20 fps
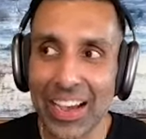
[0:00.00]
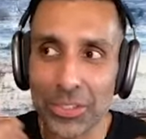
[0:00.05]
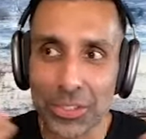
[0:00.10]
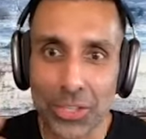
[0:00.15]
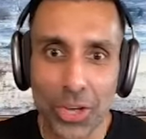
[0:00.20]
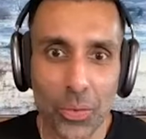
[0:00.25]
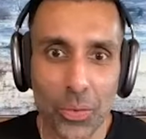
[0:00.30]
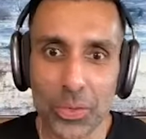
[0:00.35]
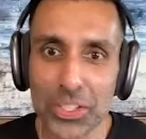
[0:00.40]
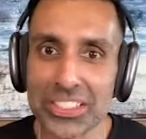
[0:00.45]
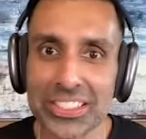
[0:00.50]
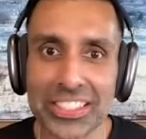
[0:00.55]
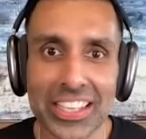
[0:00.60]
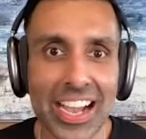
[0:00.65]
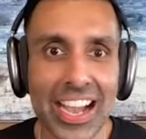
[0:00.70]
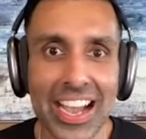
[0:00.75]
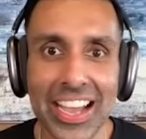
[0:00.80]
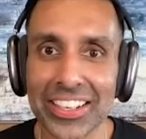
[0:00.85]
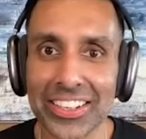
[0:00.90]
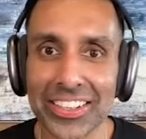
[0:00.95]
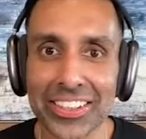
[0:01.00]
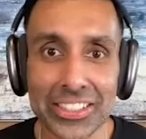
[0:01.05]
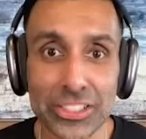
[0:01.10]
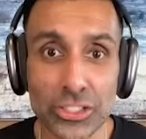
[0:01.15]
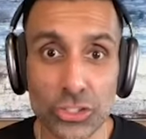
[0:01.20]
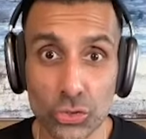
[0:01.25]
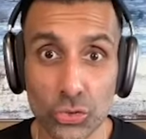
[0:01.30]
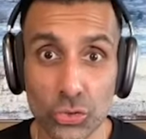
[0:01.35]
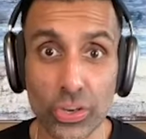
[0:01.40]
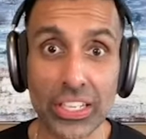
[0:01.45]
I was always tired
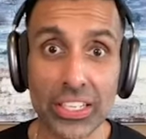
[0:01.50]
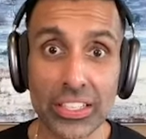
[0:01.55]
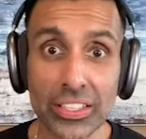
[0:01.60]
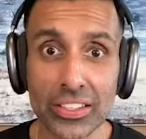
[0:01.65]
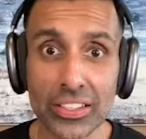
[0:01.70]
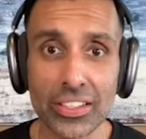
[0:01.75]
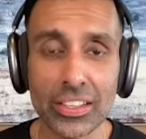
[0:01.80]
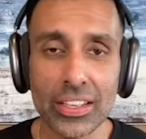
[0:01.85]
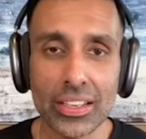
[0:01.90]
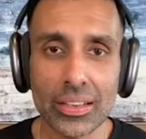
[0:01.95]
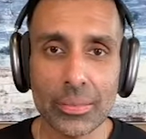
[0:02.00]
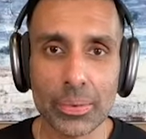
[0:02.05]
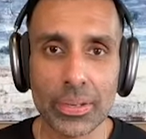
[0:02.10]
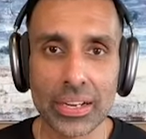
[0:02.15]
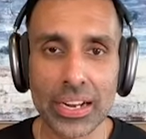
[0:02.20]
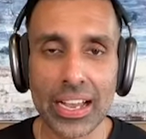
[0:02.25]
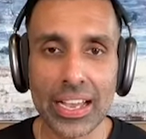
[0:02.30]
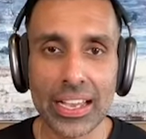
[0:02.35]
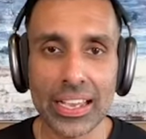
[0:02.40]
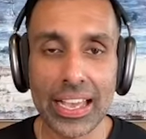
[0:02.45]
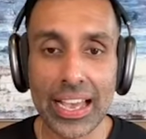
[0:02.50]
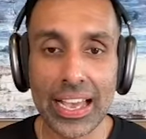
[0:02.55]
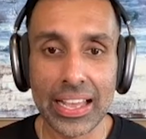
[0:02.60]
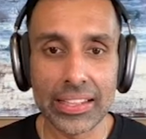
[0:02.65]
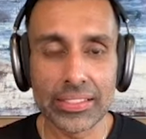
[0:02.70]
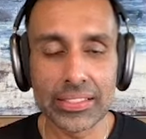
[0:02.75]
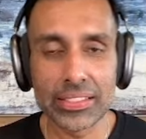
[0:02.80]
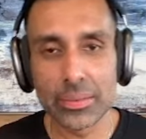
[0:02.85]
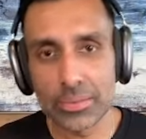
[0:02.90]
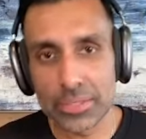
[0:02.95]
and drained. But I
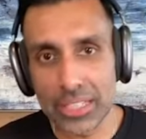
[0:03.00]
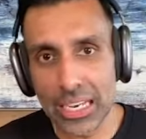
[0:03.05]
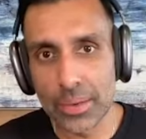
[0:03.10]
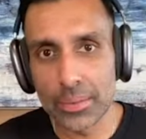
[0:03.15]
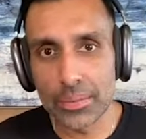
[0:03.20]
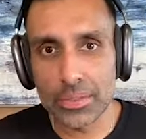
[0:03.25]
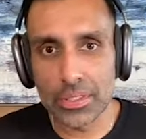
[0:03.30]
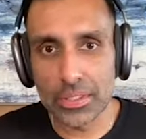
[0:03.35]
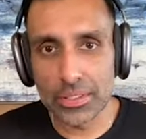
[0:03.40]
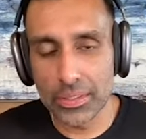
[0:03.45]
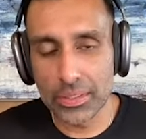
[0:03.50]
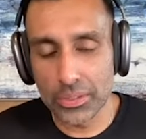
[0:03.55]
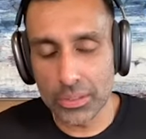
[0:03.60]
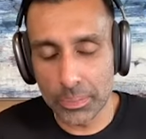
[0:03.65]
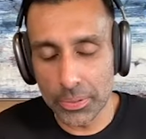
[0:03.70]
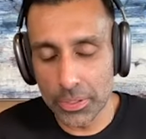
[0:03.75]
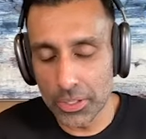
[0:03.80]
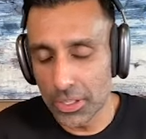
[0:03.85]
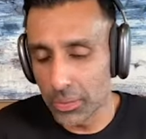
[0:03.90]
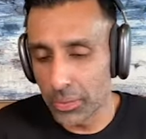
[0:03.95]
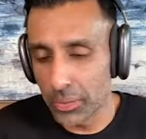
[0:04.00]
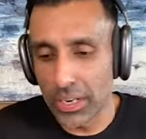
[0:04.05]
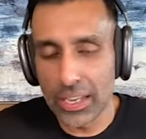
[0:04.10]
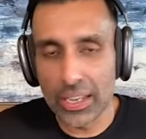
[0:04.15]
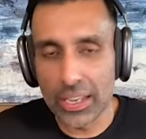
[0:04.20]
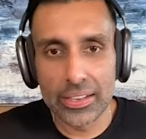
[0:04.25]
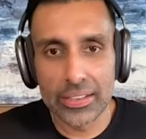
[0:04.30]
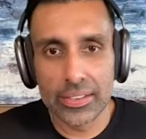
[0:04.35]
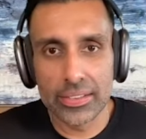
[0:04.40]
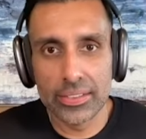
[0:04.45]
had sometimes, there was a period where I
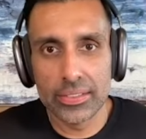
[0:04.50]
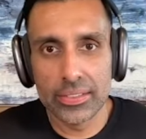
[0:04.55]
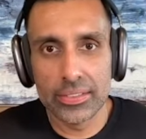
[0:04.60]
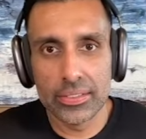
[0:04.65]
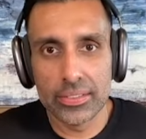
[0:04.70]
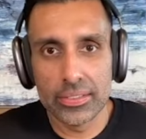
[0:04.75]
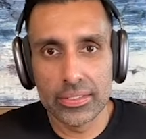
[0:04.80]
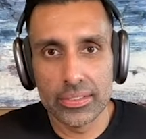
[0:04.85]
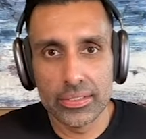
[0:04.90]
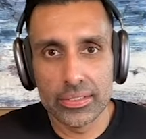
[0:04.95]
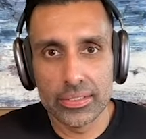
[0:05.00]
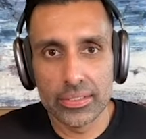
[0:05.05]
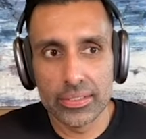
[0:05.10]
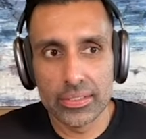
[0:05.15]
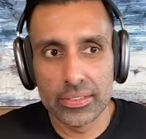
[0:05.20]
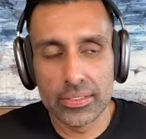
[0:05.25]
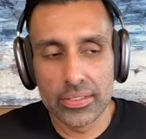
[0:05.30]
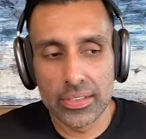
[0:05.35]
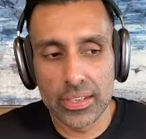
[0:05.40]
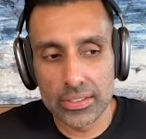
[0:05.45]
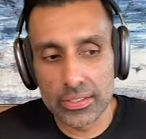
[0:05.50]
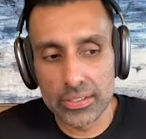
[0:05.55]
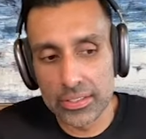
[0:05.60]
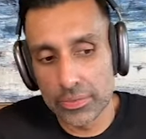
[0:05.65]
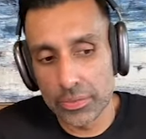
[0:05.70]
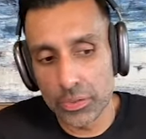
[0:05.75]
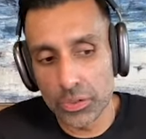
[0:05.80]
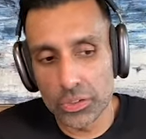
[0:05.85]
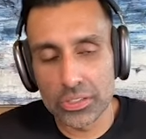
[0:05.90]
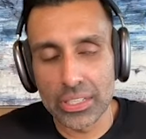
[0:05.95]
had a
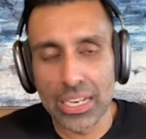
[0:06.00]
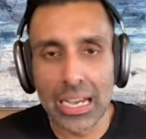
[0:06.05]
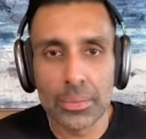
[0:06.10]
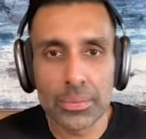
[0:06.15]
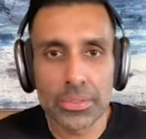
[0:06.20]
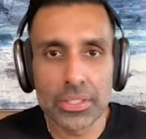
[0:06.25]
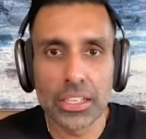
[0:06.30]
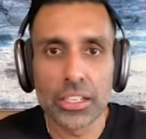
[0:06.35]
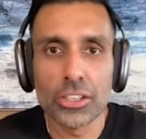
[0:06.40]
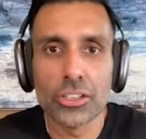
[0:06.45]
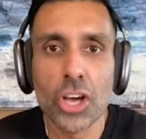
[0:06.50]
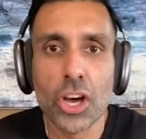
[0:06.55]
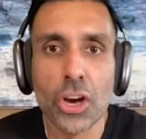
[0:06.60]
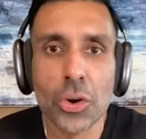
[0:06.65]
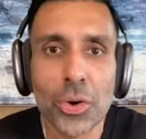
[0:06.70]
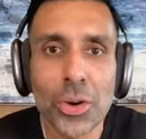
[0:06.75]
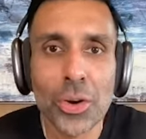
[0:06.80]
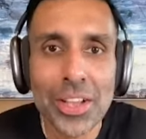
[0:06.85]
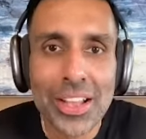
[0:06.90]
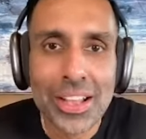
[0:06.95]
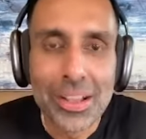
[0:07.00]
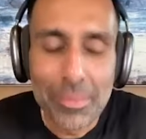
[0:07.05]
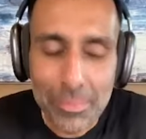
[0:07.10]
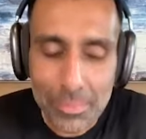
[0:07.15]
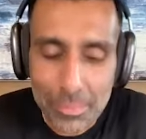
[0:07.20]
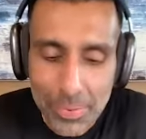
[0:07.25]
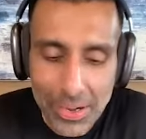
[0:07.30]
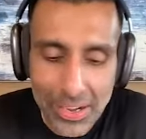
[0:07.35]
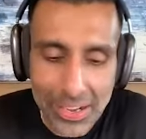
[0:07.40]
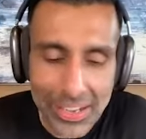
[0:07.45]
difficult time saying no.
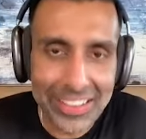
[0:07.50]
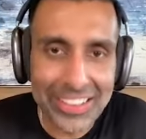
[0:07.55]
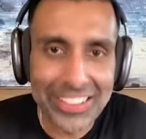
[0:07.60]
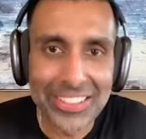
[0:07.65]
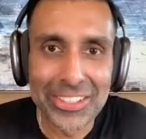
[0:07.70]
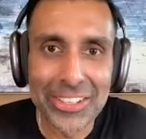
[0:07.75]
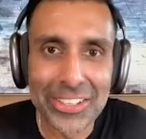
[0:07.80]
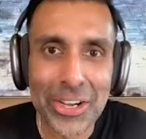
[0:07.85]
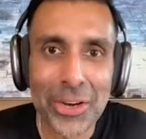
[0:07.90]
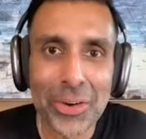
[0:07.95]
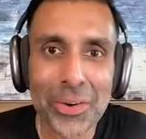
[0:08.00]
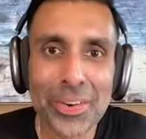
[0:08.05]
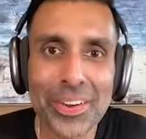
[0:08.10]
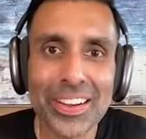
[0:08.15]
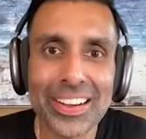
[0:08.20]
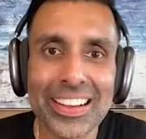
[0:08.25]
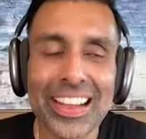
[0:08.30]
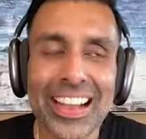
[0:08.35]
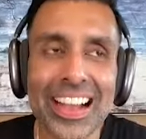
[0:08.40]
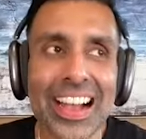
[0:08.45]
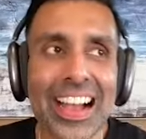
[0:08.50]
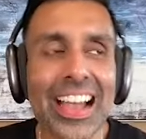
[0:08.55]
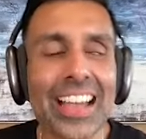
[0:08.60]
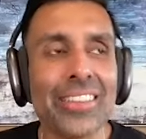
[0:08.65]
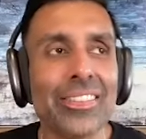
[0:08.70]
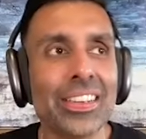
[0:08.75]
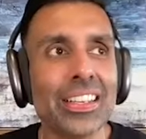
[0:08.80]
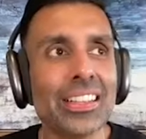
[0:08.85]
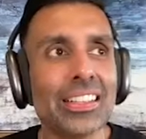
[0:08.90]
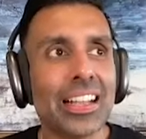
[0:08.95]
But, you know, I
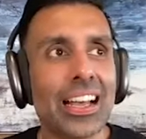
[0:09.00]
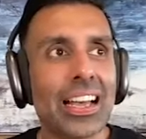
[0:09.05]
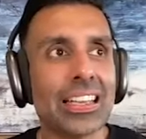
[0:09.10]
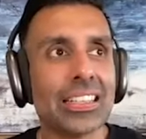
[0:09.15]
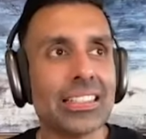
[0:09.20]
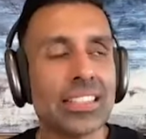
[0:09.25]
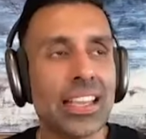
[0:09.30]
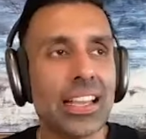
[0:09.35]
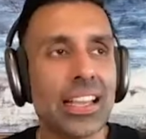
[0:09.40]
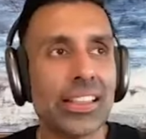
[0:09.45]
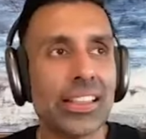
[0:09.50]
realized